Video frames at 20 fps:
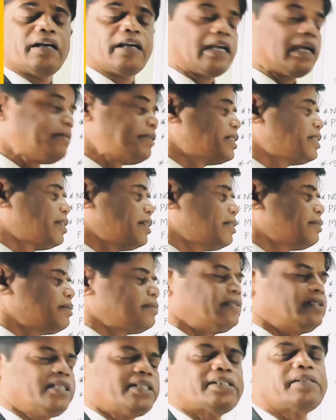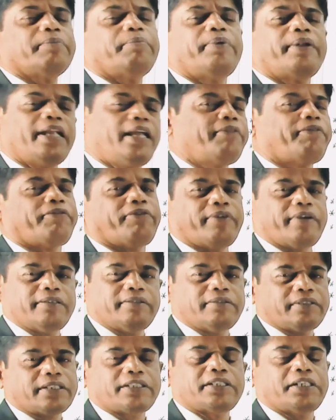chemistry. Just a brief
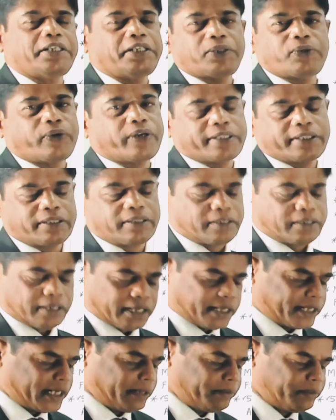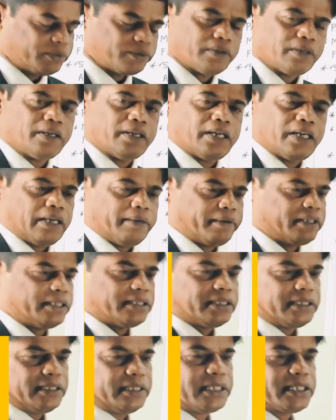this introduction I gave you.
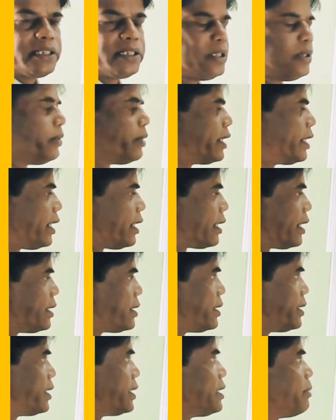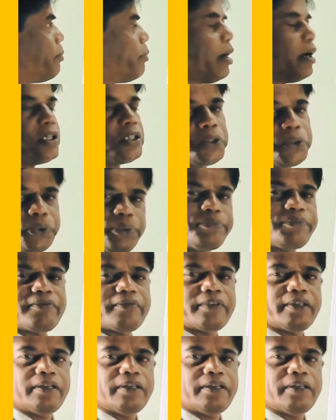This you can consider as the part 2.